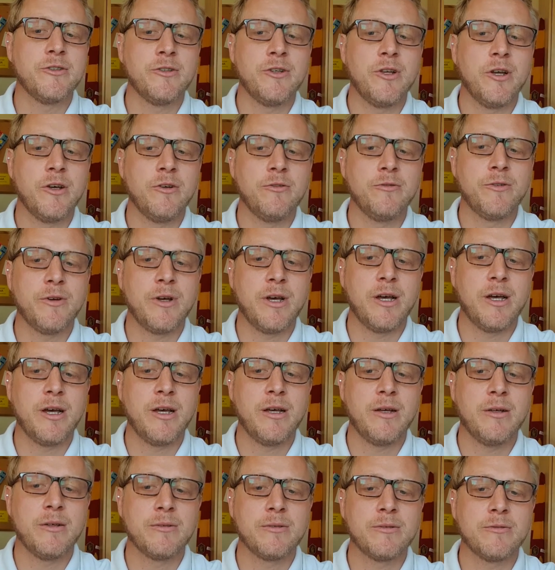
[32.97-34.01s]
of
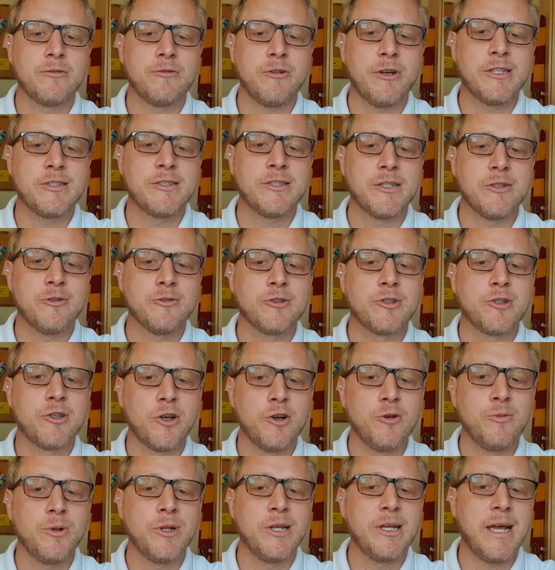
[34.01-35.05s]
grey seals
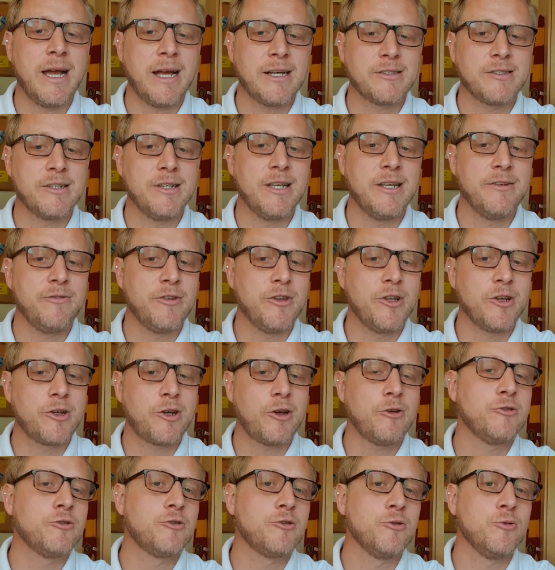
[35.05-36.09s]
globally actually live in the
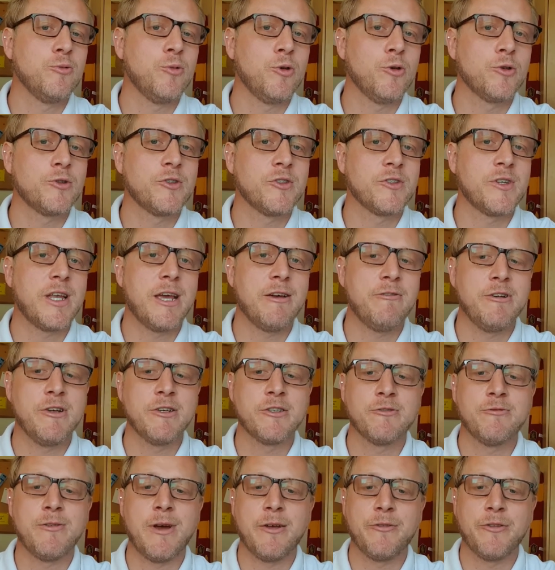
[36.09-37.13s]
coastal waters and
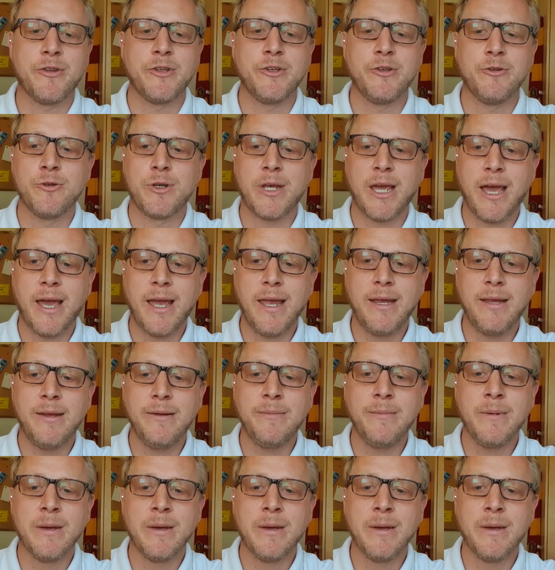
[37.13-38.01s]
areas around the UK.